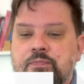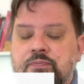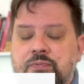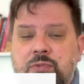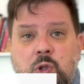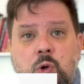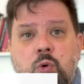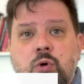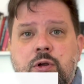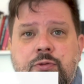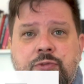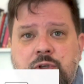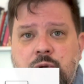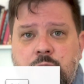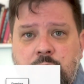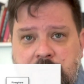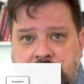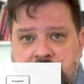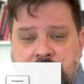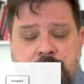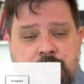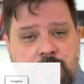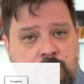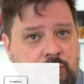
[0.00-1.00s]
or if you're
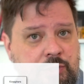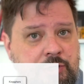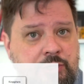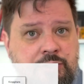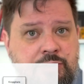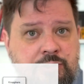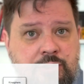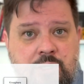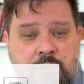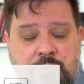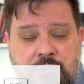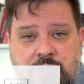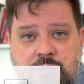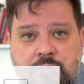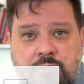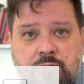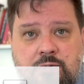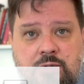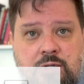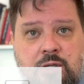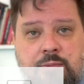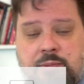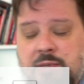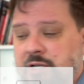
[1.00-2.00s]
wanting to score your script
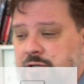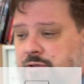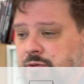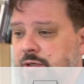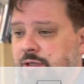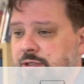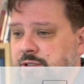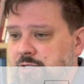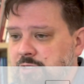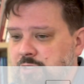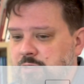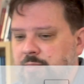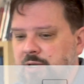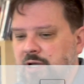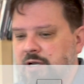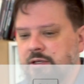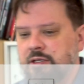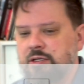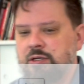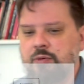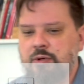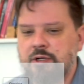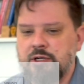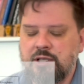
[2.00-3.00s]
and make choices
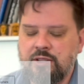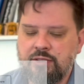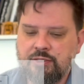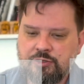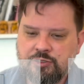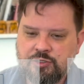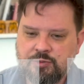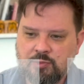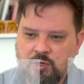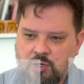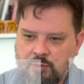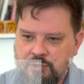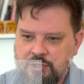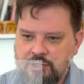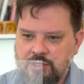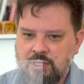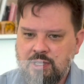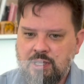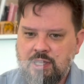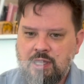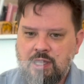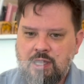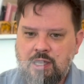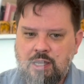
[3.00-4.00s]
about, in this
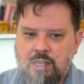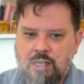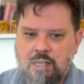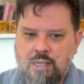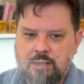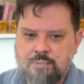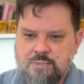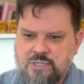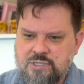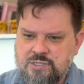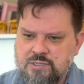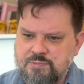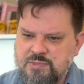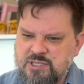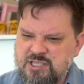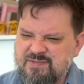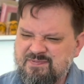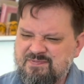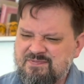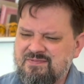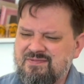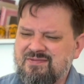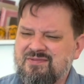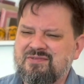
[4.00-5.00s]
moment, I'm going to
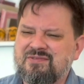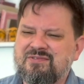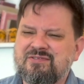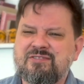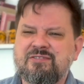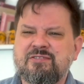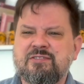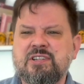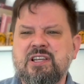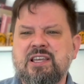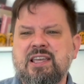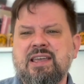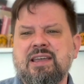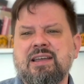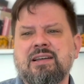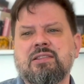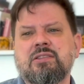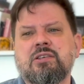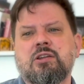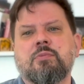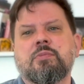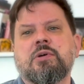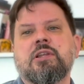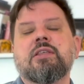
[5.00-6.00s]
be ringing a
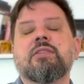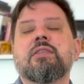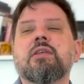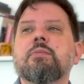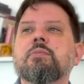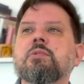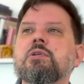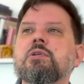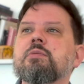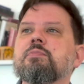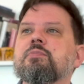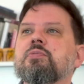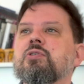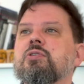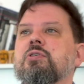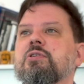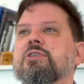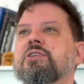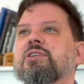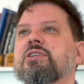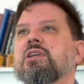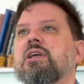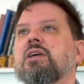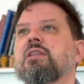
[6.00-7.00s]
little bit and then I'm going to
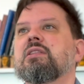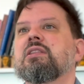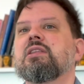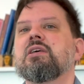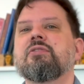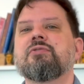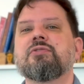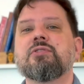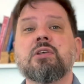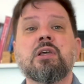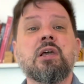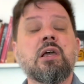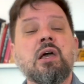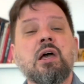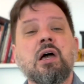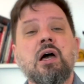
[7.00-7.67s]
push and lift.